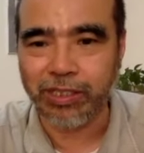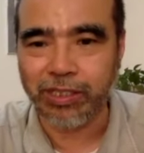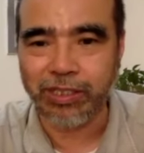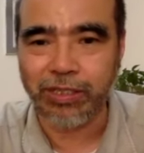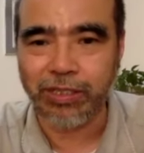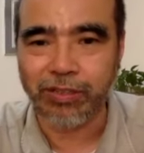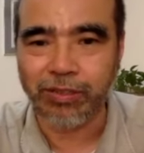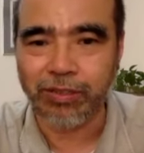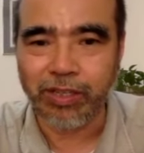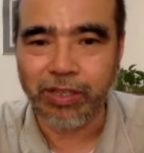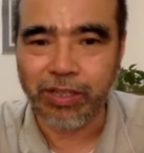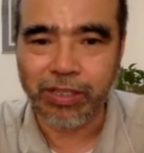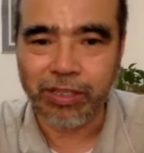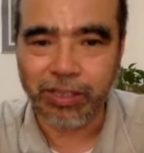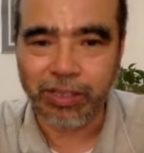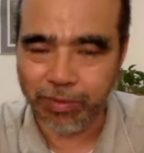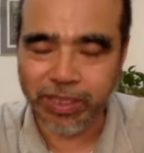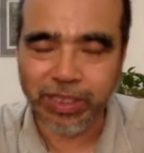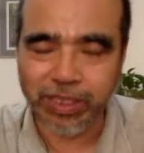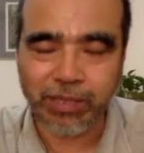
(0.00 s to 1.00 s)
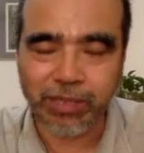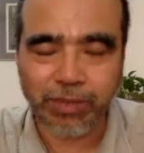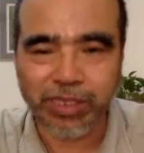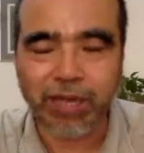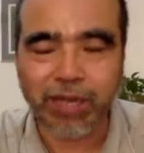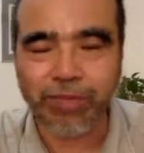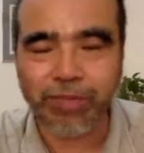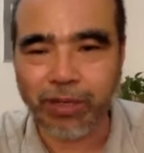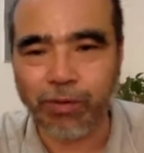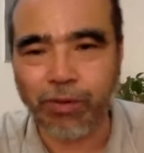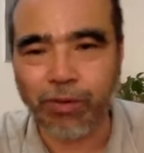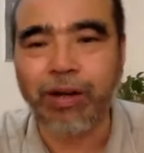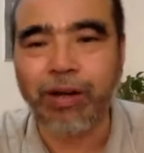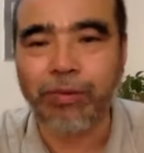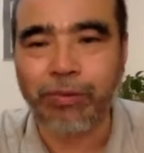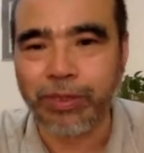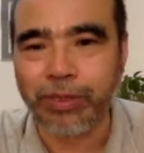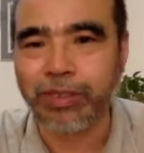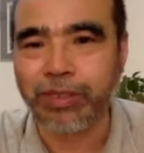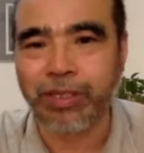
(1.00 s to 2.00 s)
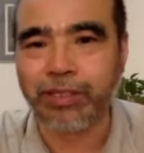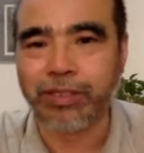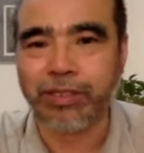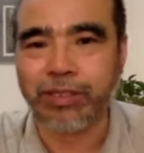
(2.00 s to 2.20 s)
So there must be something wrong with that.